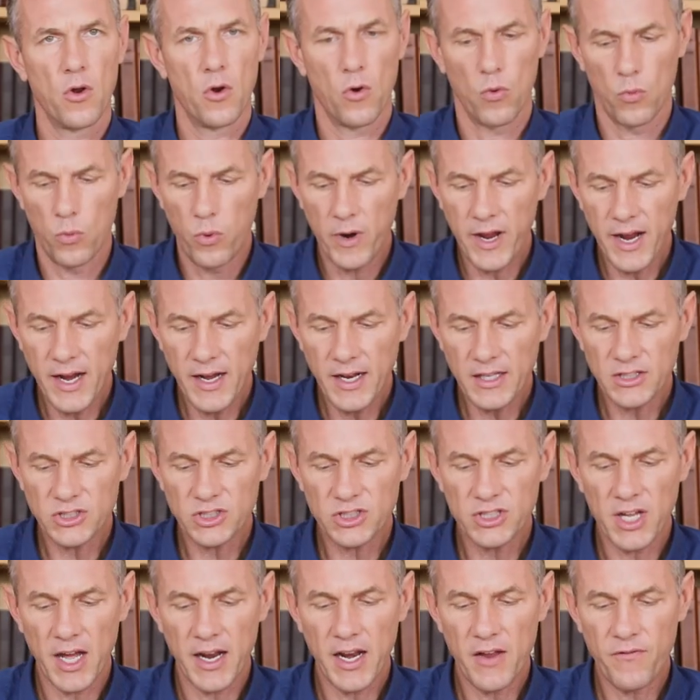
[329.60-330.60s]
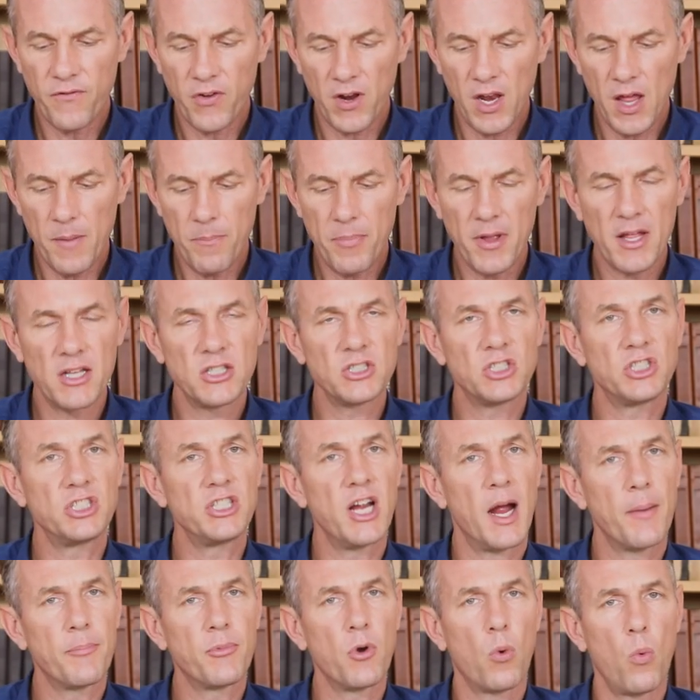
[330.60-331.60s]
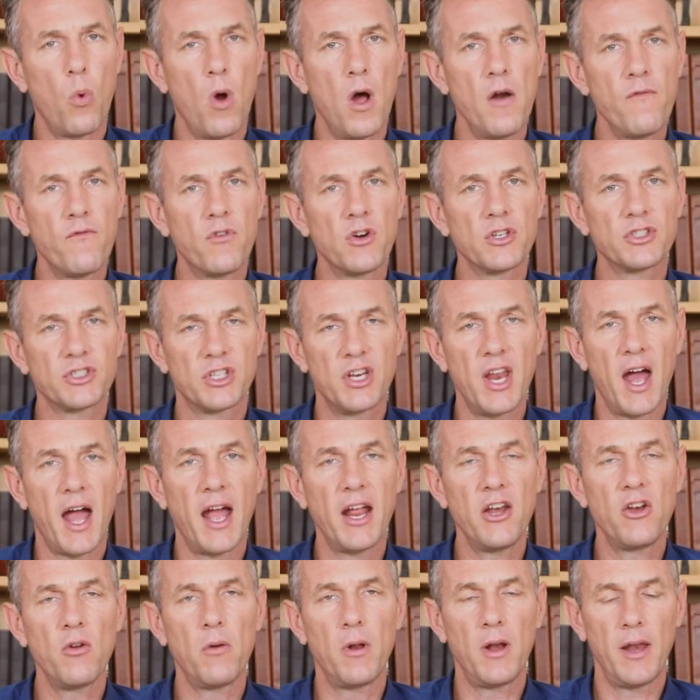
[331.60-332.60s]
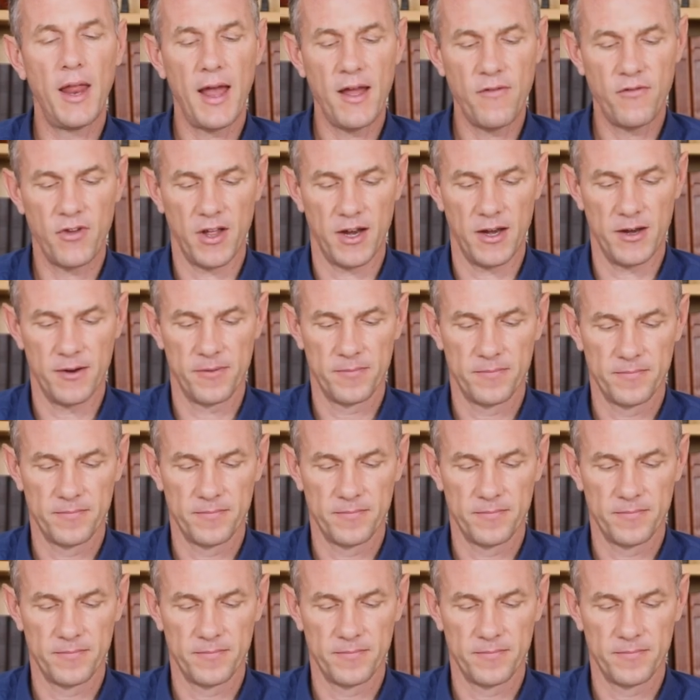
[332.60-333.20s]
Read and study Philippians chapter 1, verse 9 to 11.